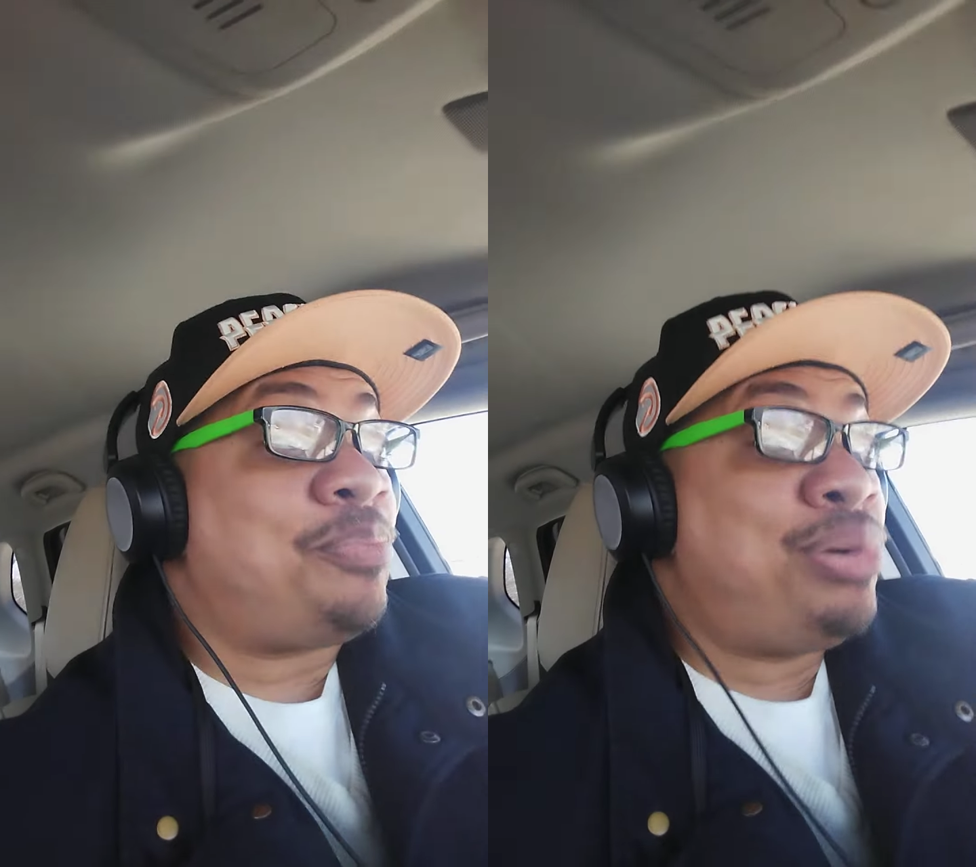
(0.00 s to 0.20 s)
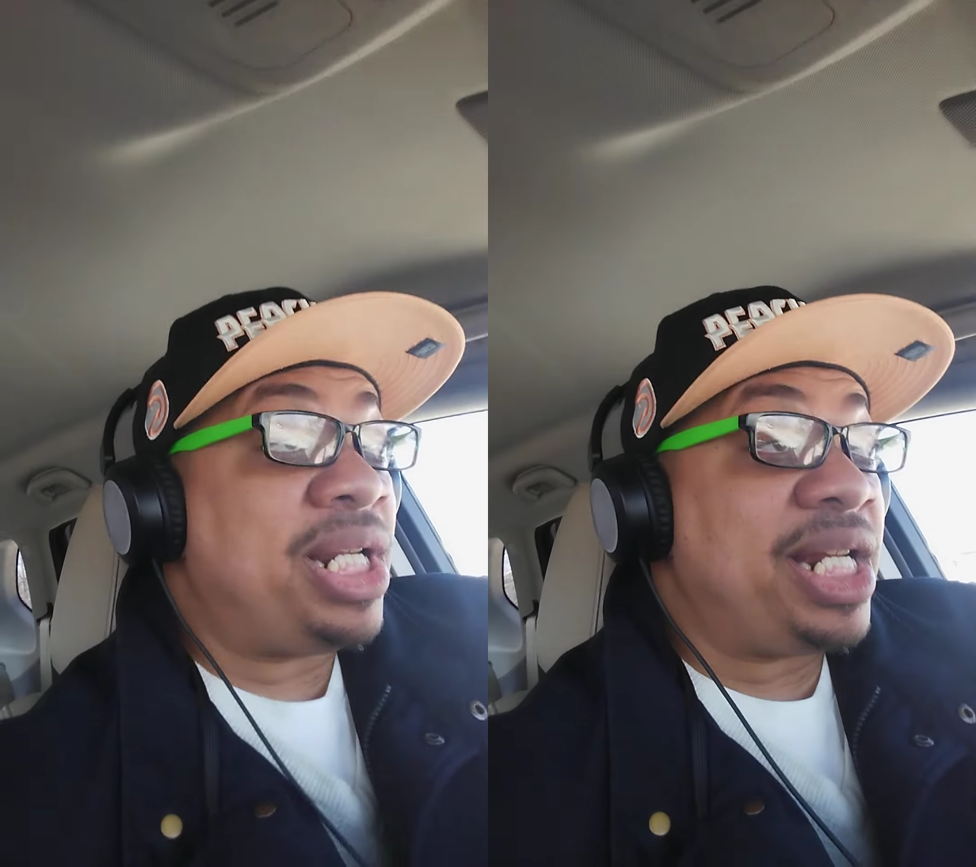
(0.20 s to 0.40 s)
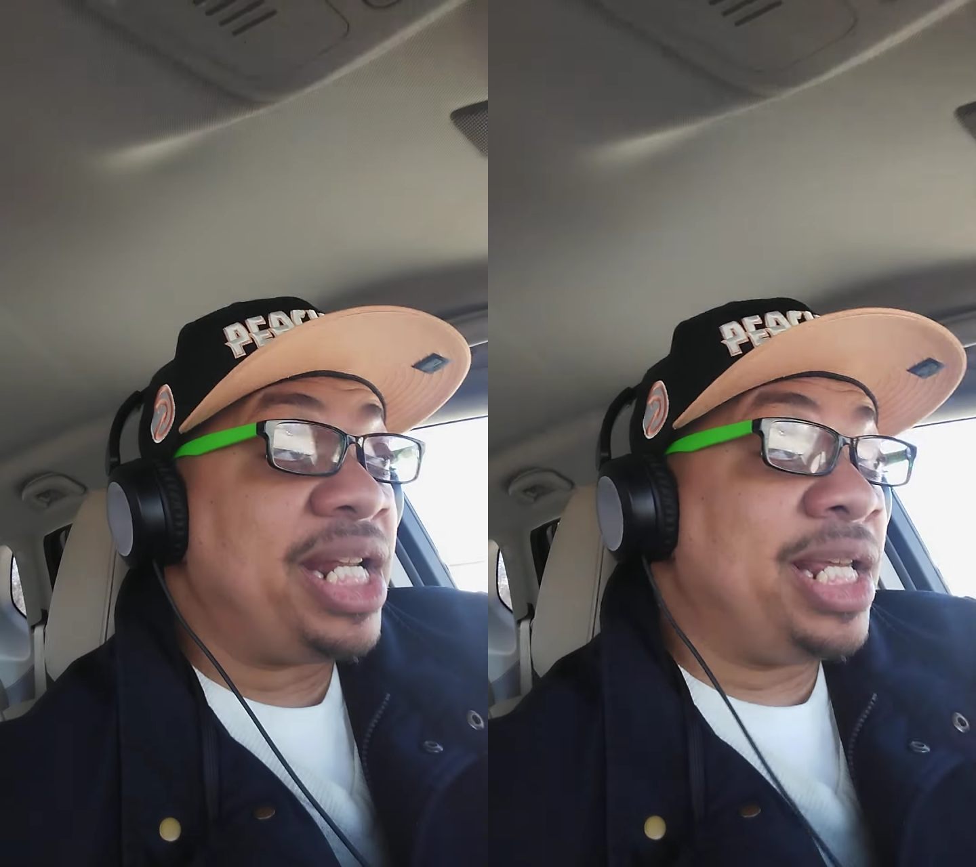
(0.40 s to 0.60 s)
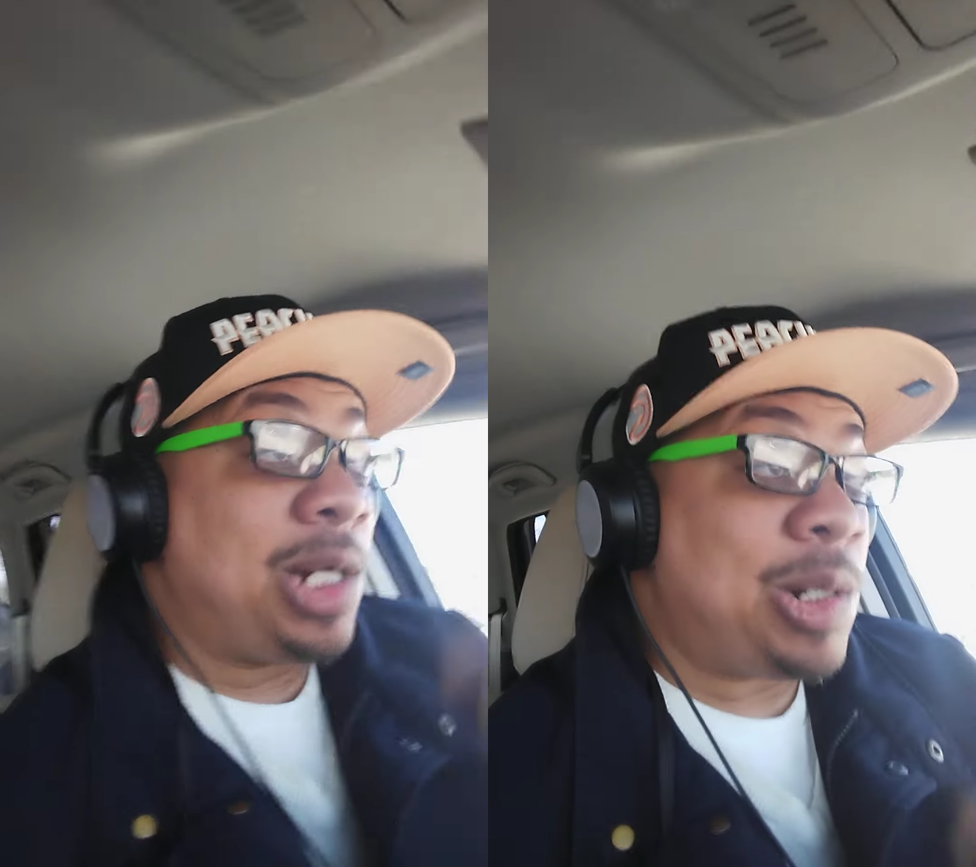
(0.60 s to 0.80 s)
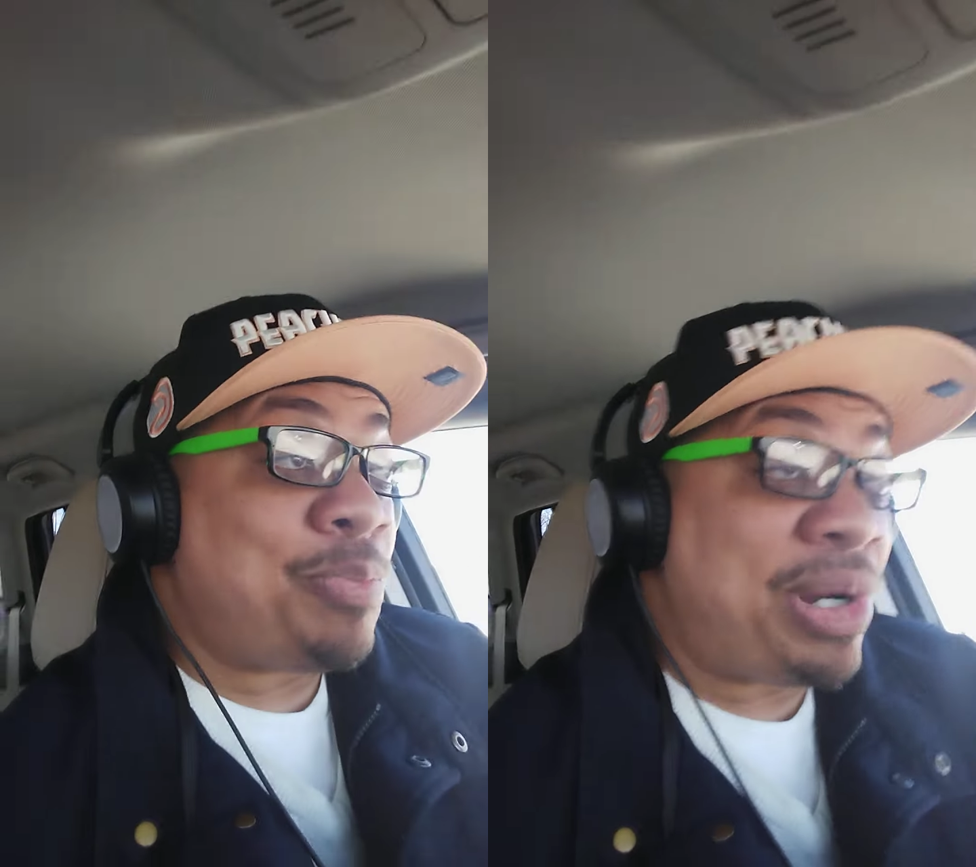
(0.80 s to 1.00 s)
put it in
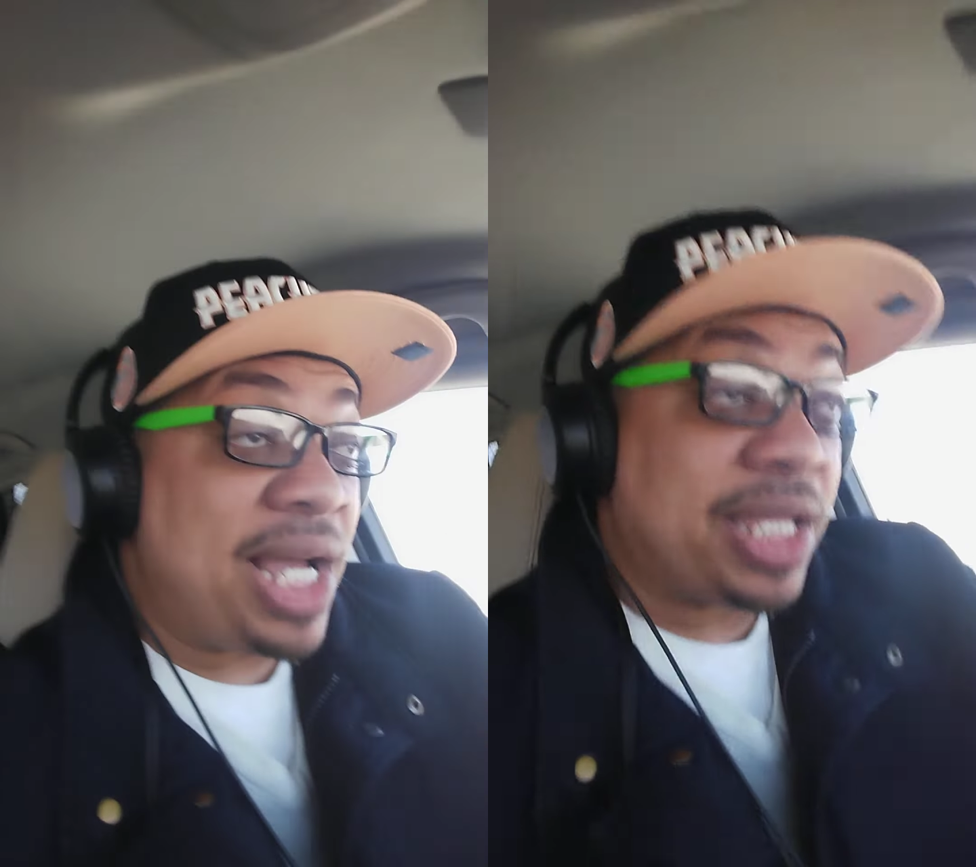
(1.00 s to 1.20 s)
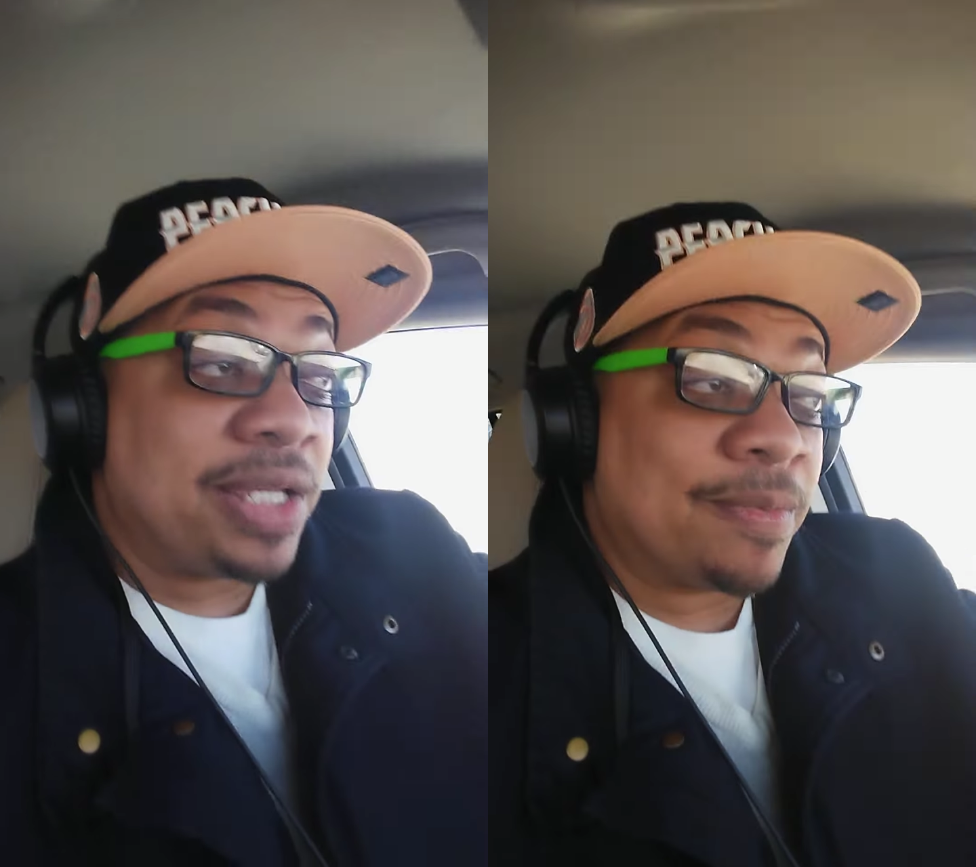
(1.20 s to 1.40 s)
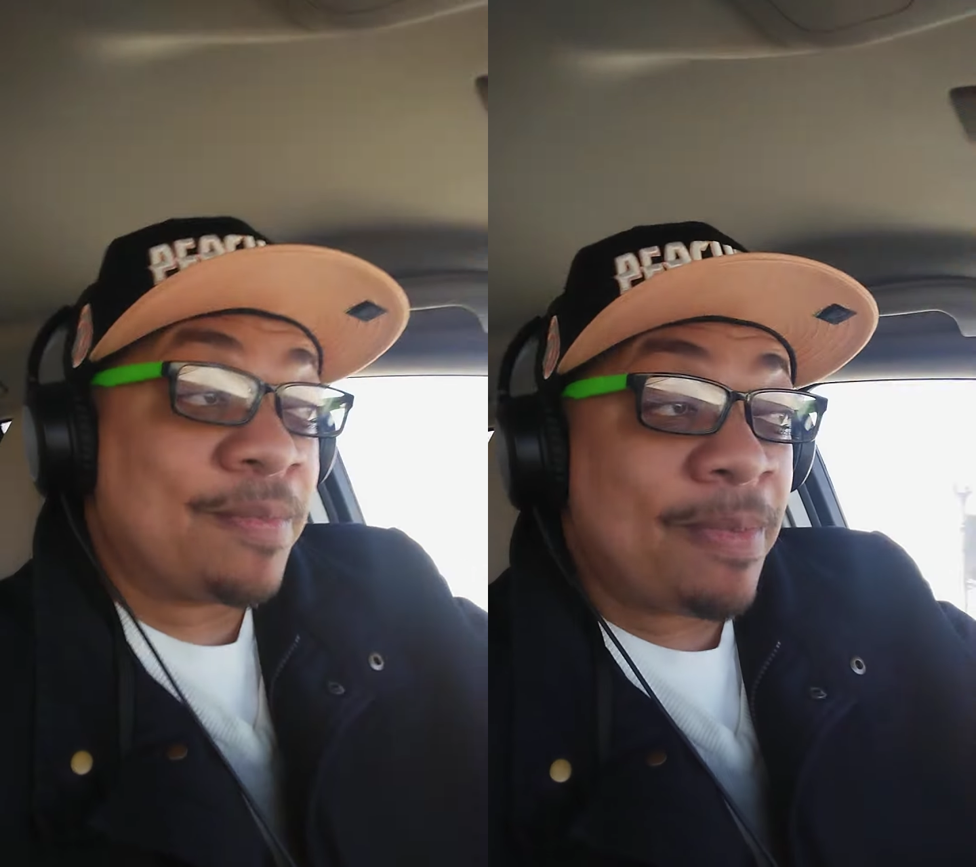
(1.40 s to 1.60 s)
her pocket.